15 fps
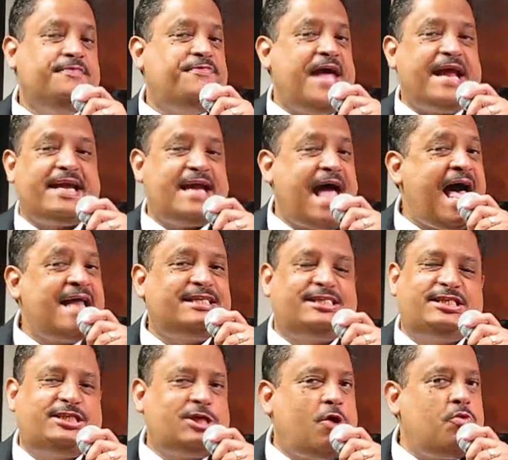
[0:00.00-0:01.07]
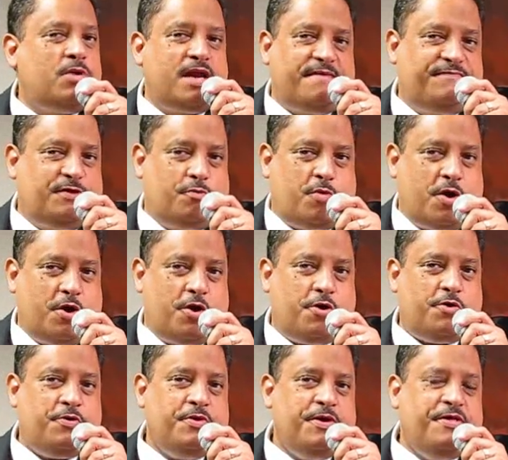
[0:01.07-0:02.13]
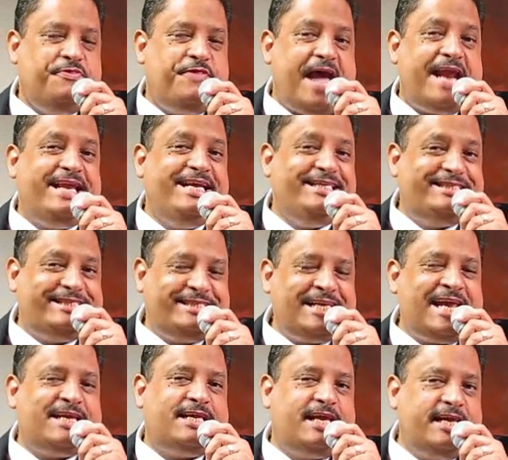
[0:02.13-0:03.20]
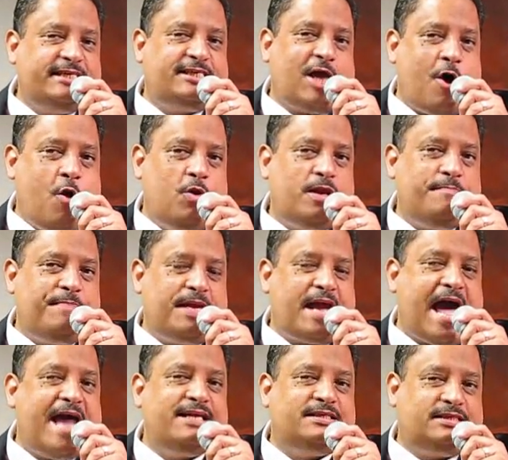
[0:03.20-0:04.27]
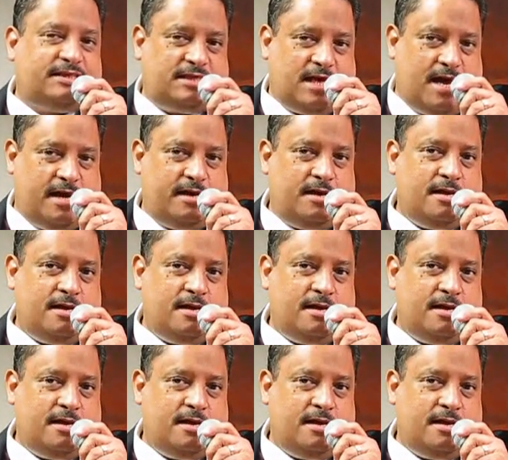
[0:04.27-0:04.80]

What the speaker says: that God so loved the world that he sent his only begotten Son,